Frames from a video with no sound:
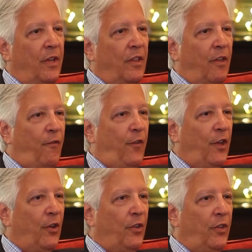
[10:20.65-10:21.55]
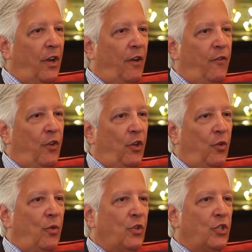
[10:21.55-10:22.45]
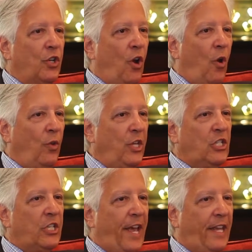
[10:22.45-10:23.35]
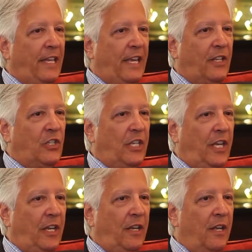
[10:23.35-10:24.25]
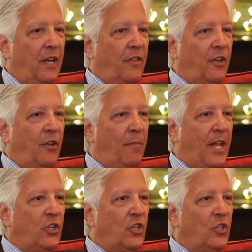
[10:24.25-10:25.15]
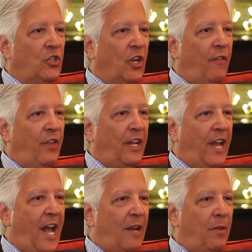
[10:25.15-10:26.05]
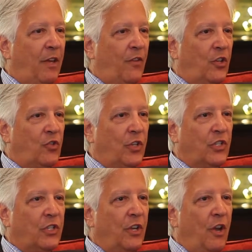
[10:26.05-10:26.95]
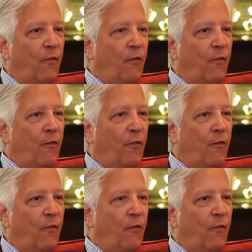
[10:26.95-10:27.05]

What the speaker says: the field of view should only slightly exceed the dimensions of the anatomy of interest.